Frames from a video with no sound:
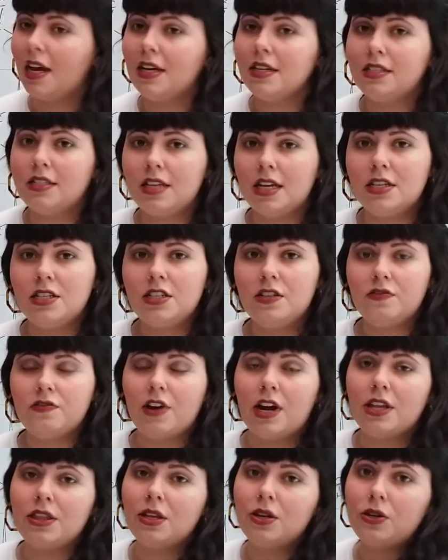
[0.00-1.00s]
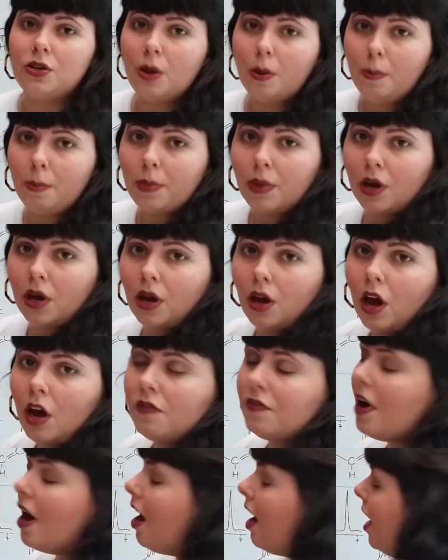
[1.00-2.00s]
identifying the number
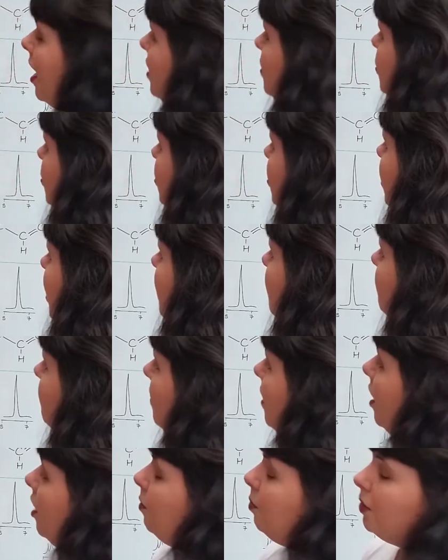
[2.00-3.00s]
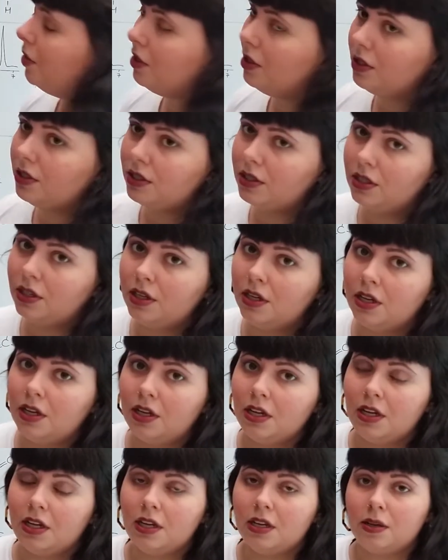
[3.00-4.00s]
of hydrogen environments
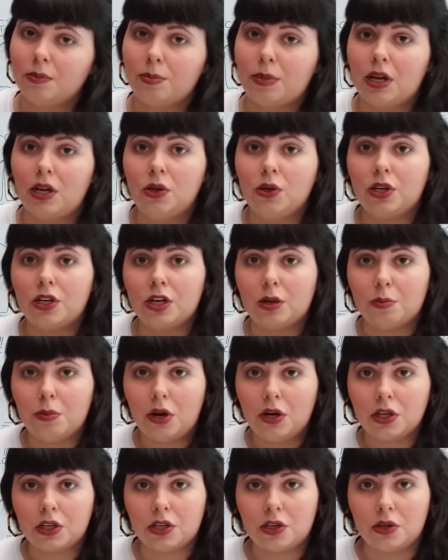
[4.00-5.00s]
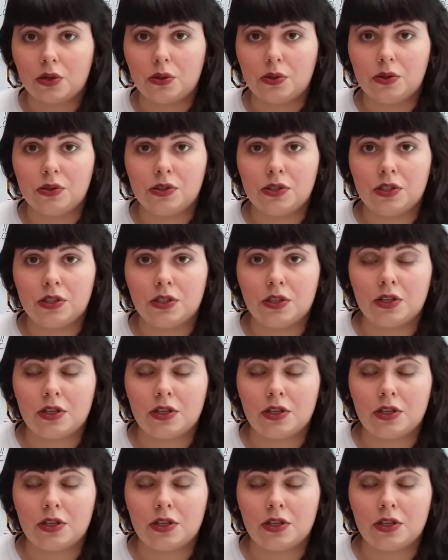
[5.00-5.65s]
by looking at molecules,